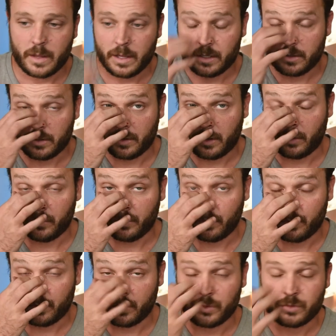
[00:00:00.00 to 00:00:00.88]

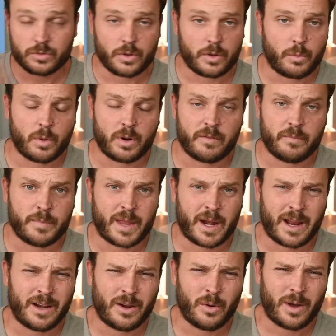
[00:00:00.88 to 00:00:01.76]
there's only one of them
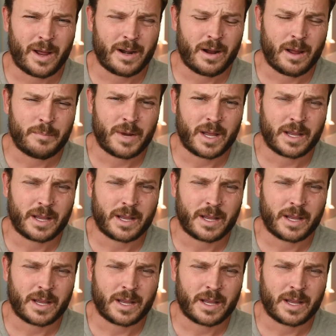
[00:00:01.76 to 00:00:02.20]
that I know. I'm